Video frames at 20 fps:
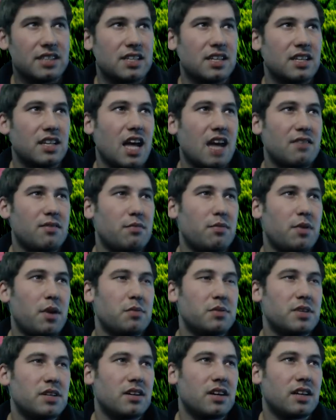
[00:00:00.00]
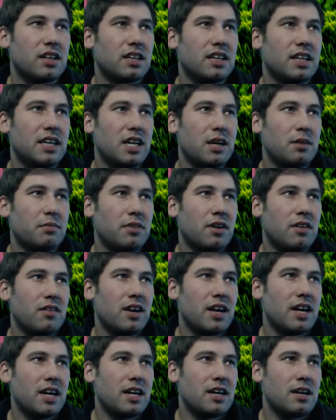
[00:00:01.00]
and lava pups there on cleanup
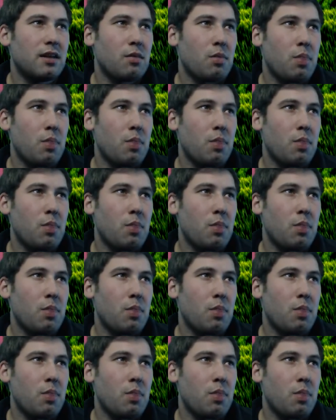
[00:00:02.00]
already.